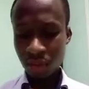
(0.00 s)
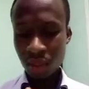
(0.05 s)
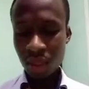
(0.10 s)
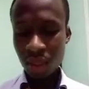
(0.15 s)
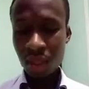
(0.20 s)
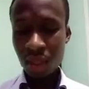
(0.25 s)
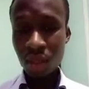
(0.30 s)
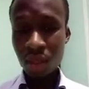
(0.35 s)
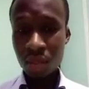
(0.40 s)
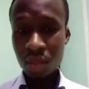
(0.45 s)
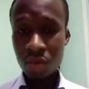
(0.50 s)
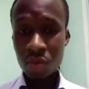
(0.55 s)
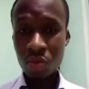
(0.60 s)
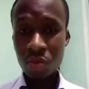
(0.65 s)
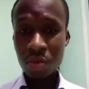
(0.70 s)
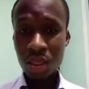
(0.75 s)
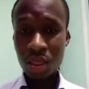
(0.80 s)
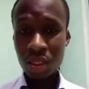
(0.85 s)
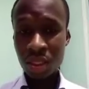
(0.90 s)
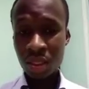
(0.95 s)
So we
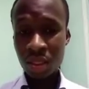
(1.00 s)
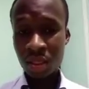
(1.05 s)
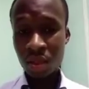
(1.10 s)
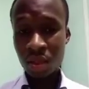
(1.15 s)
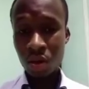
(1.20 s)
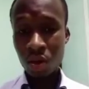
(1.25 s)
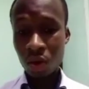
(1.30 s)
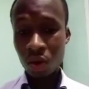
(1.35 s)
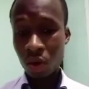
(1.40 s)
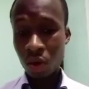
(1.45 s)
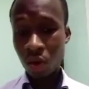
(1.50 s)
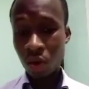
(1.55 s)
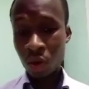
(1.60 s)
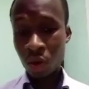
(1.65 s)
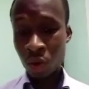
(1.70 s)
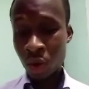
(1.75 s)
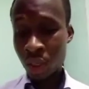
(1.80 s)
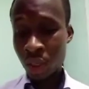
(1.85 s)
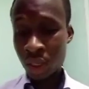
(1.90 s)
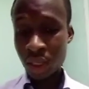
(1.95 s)
mentioned chronic
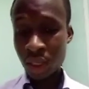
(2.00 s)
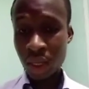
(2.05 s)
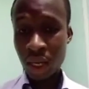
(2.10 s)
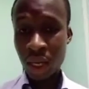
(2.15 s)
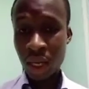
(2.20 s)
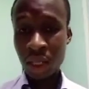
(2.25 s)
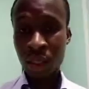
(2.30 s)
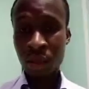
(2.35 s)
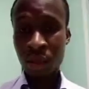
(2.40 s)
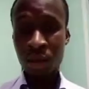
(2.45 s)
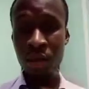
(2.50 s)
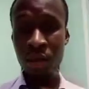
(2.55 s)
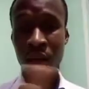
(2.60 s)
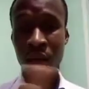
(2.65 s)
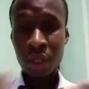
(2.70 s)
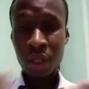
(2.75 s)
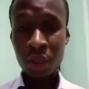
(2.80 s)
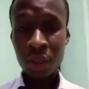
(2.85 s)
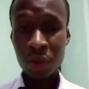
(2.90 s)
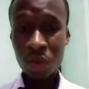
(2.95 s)
and acute
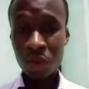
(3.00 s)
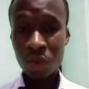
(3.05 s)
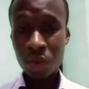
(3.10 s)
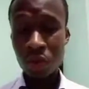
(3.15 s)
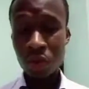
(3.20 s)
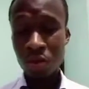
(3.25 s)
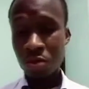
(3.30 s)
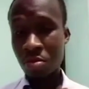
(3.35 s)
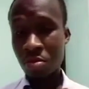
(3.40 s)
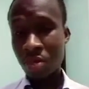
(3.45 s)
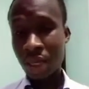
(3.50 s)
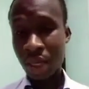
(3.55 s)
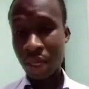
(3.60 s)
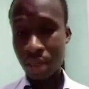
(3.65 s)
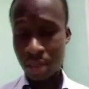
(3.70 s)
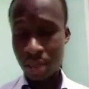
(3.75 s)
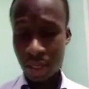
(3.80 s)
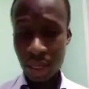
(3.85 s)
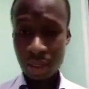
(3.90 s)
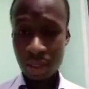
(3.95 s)
osteomyelitis as
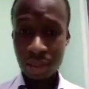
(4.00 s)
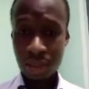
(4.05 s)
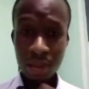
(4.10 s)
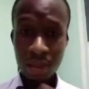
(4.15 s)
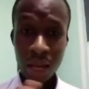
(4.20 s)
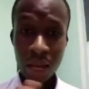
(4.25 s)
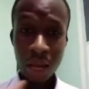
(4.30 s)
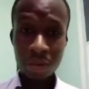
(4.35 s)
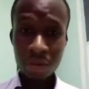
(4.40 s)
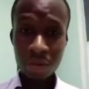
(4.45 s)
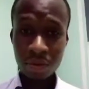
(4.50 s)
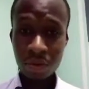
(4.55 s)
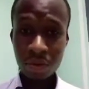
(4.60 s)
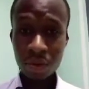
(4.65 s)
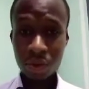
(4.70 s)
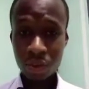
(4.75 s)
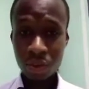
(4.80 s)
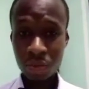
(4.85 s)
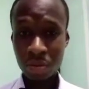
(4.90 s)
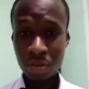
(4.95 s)
the types of
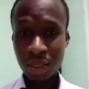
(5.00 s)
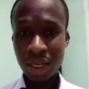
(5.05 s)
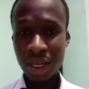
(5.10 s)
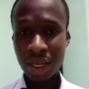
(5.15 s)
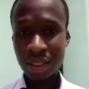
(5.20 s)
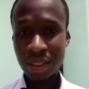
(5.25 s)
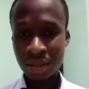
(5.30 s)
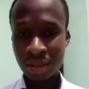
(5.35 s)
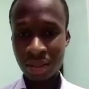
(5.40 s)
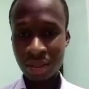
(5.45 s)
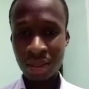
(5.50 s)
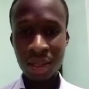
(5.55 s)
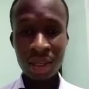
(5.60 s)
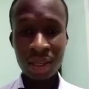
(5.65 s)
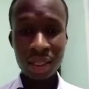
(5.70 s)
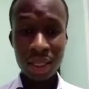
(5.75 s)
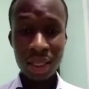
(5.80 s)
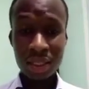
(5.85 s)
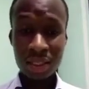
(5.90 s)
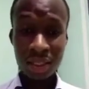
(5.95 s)
osteomyelitis. That is
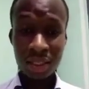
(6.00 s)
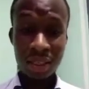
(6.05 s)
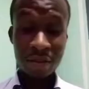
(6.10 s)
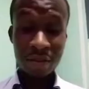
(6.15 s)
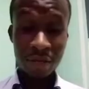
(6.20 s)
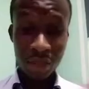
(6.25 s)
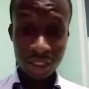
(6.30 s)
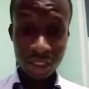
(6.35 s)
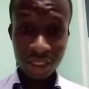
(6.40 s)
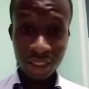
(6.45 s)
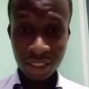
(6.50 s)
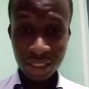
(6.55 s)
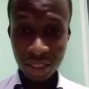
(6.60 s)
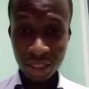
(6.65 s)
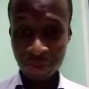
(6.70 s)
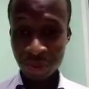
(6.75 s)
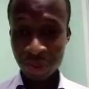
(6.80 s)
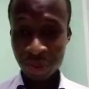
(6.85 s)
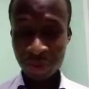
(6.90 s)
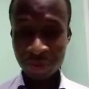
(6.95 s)
infection in the bone.
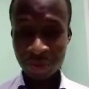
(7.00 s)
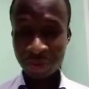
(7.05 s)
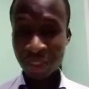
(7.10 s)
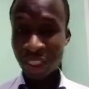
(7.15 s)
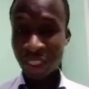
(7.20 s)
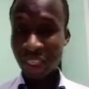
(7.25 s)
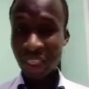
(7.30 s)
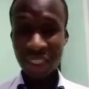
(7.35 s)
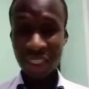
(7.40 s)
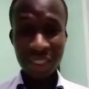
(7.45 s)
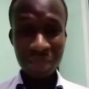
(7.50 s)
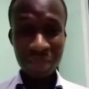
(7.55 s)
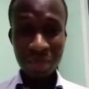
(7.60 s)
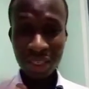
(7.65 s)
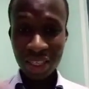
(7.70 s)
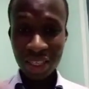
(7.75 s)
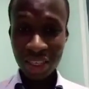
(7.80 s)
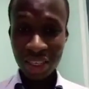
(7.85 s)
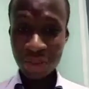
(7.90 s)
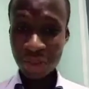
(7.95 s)
Anytime you hear
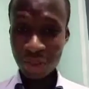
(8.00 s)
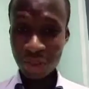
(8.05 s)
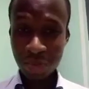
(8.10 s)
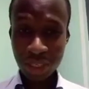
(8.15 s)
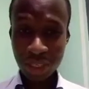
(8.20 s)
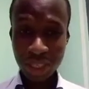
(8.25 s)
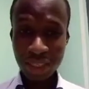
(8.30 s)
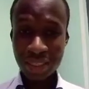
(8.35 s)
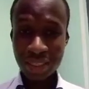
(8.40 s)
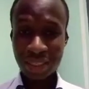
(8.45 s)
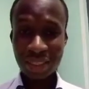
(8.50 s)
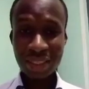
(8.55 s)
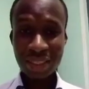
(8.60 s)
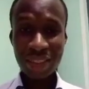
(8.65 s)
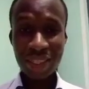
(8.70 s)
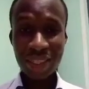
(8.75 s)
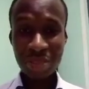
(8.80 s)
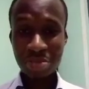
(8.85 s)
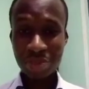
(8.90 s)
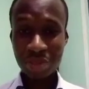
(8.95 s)
osteomyelitis, it's not a
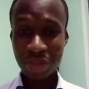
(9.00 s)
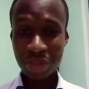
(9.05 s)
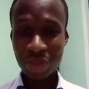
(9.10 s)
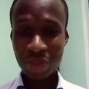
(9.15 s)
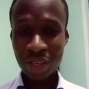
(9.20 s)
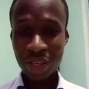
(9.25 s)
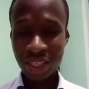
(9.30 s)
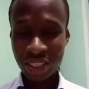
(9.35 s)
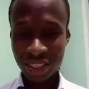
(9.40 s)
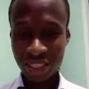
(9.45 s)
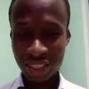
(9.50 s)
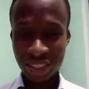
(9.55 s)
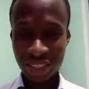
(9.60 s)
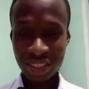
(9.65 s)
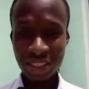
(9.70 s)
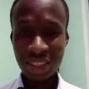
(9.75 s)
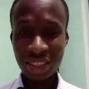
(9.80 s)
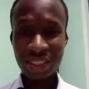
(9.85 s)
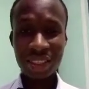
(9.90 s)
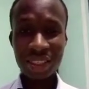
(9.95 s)
big word. It's just
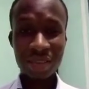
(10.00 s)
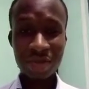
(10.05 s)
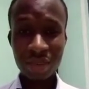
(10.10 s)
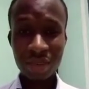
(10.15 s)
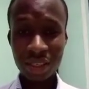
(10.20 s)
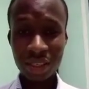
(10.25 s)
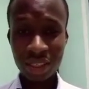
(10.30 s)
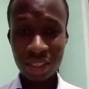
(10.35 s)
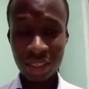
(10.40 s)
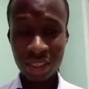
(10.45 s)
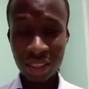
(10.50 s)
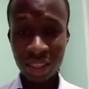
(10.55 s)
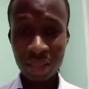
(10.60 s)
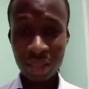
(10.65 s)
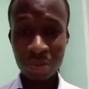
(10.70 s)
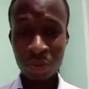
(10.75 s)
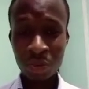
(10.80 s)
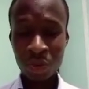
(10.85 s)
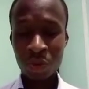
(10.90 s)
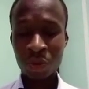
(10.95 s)
infection in the bone
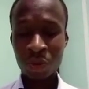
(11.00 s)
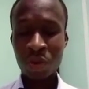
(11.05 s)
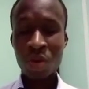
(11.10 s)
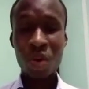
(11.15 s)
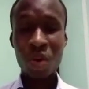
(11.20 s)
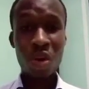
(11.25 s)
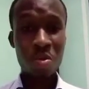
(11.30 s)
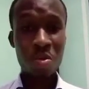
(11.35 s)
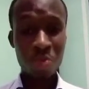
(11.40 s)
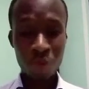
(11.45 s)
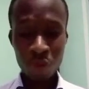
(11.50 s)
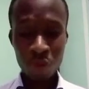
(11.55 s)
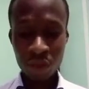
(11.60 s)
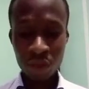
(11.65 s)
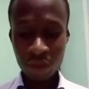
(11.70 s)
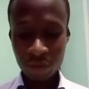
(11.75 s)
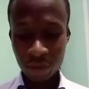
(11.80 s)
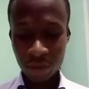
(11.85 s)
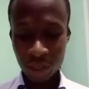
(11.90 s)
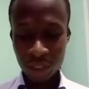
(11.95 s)
or bone
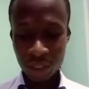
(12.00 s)
infection.